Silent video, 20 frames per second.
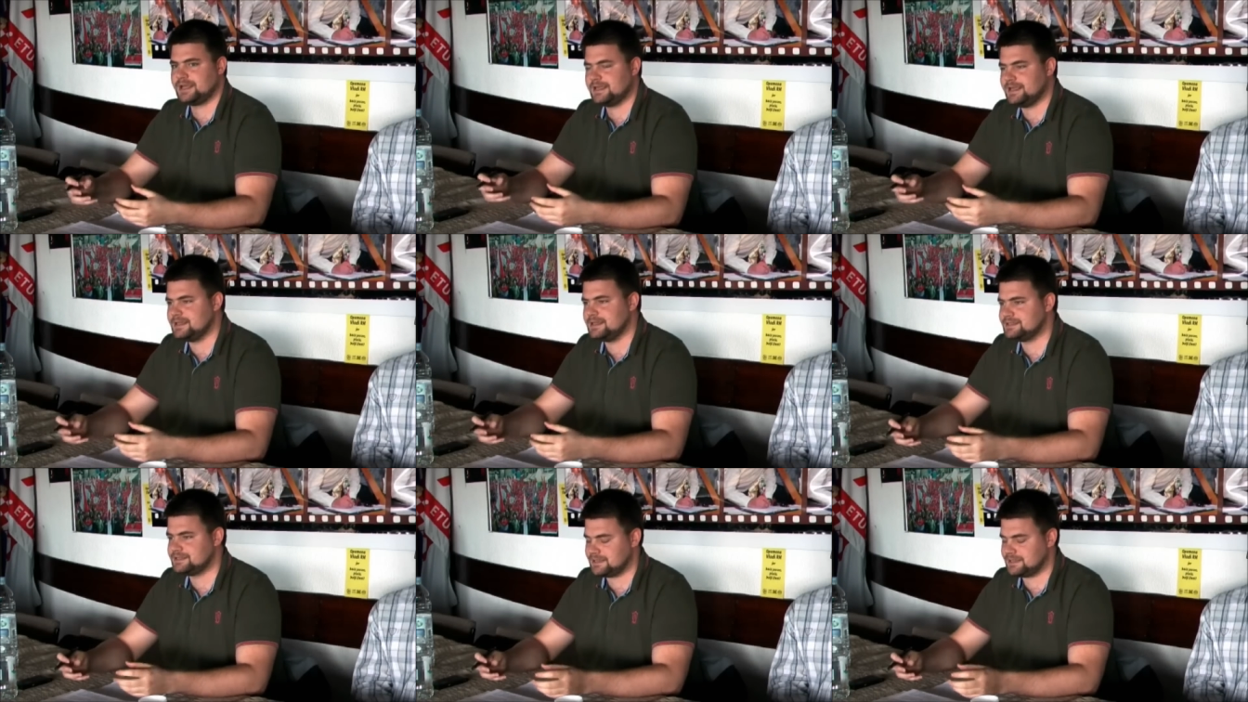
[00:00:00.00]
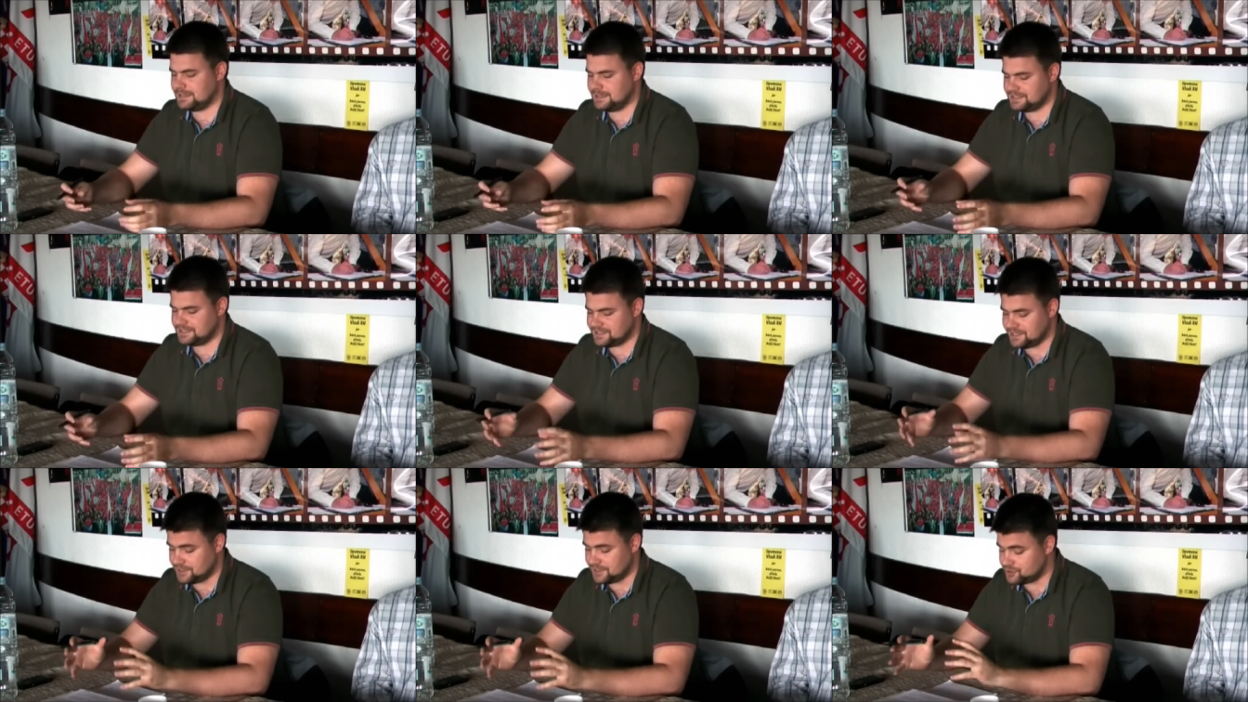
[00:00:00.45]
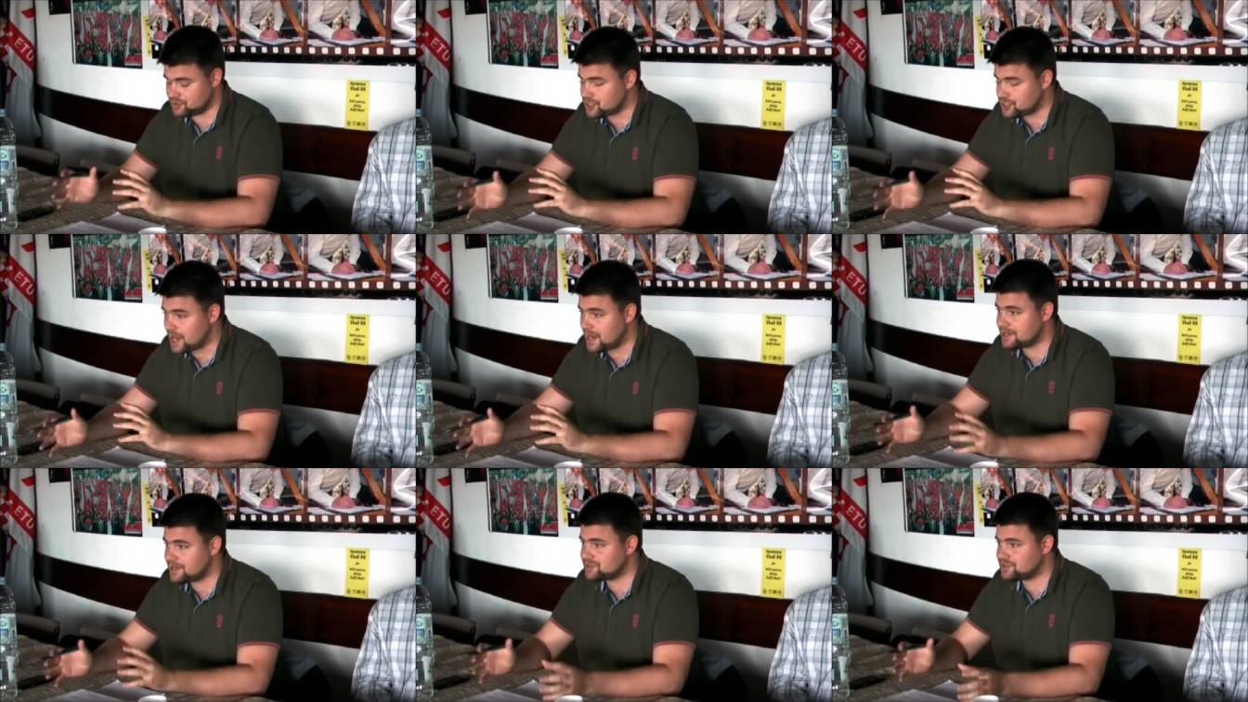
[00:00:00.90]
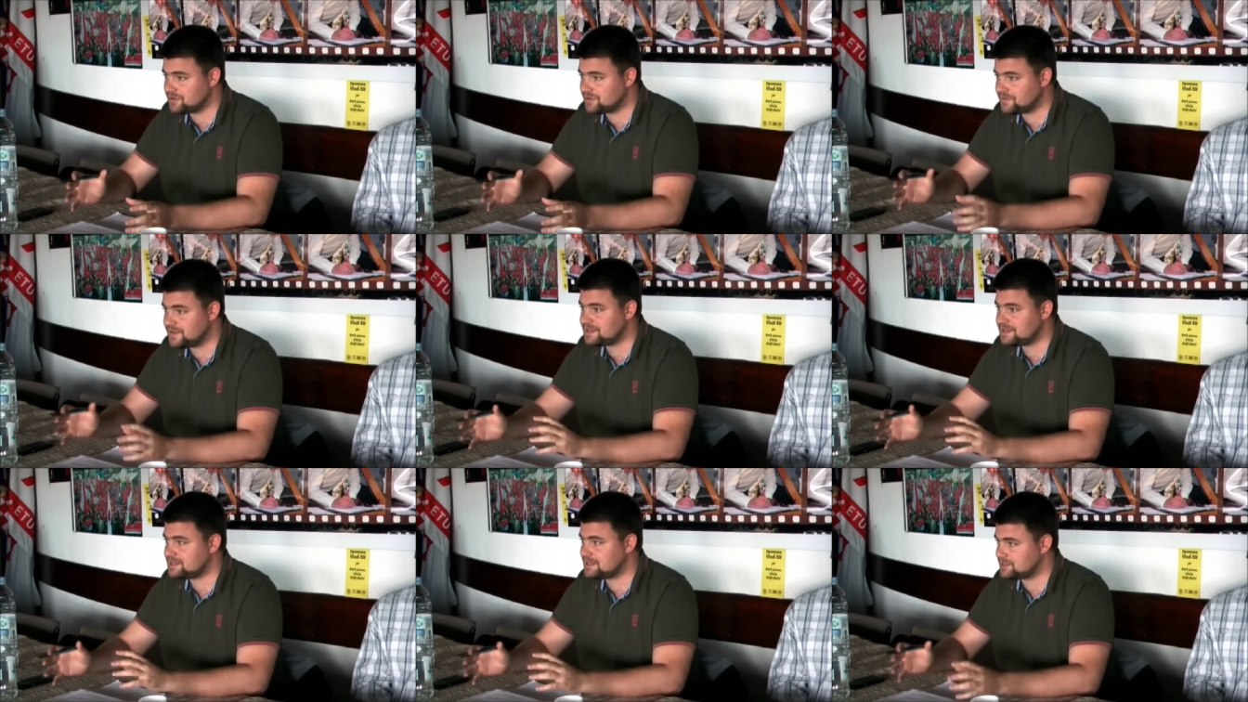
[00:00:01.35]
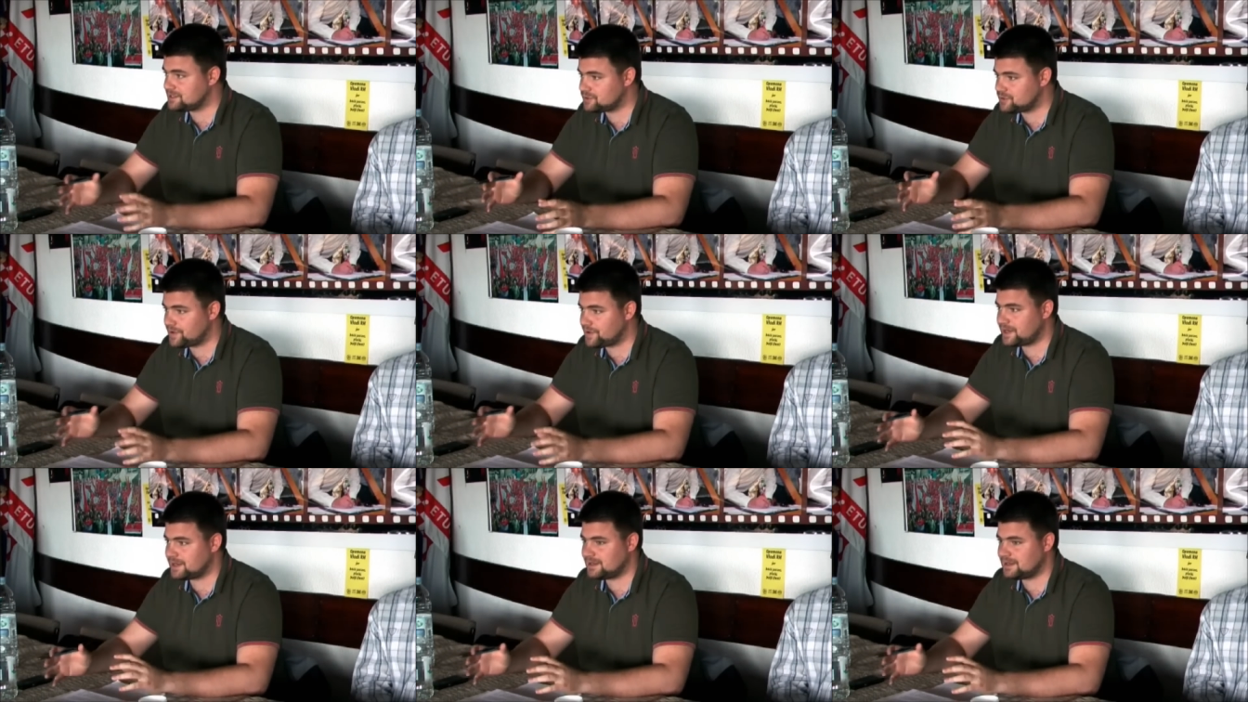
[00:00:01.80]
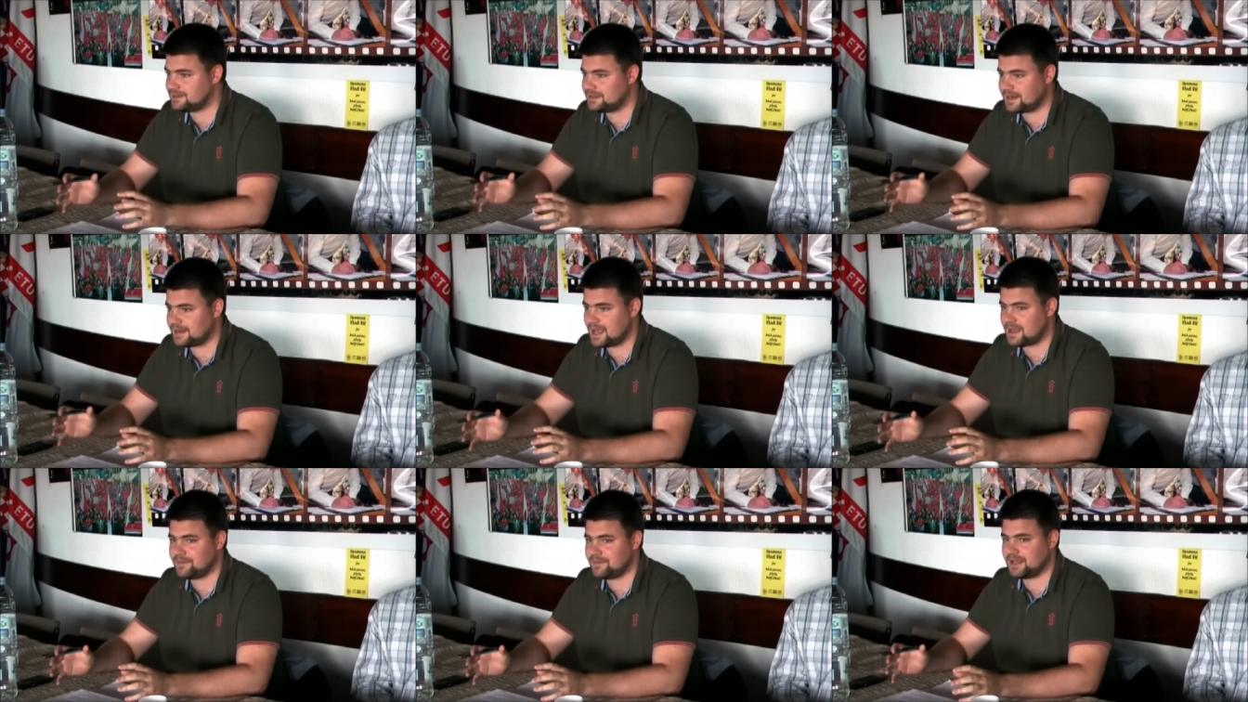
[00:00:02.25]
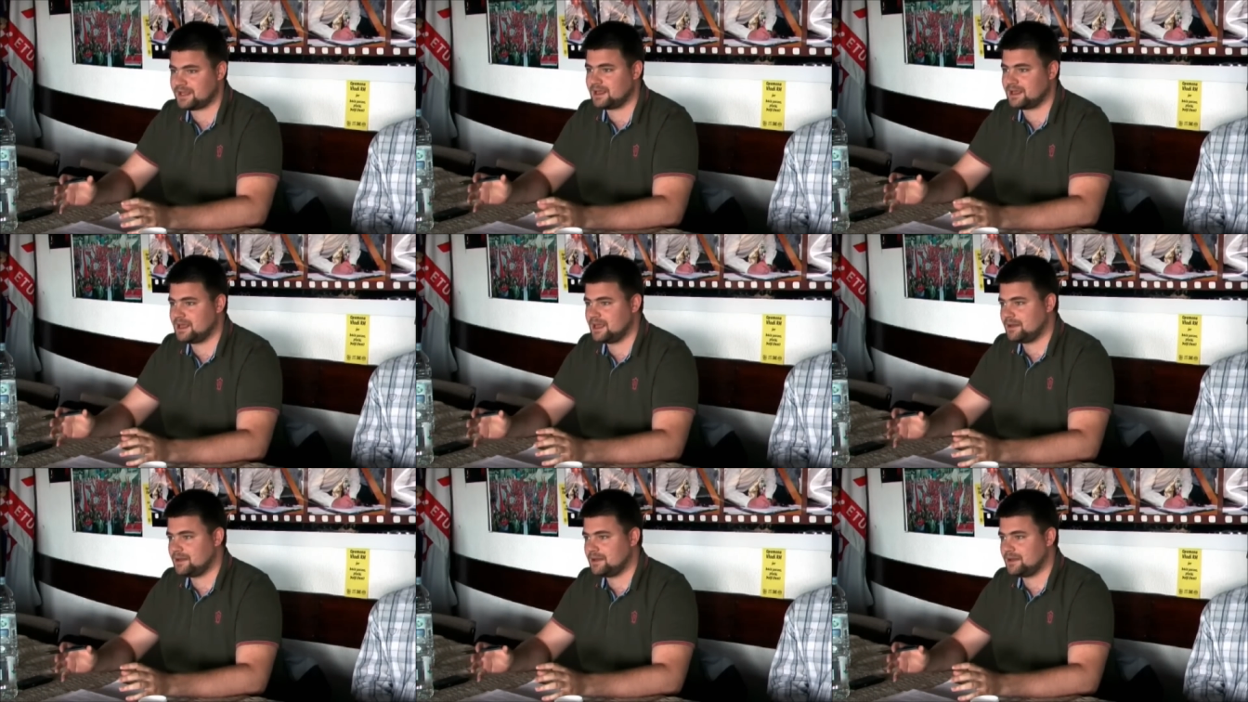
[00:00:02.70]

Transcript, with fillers: is, is in charge of this historical dynamic,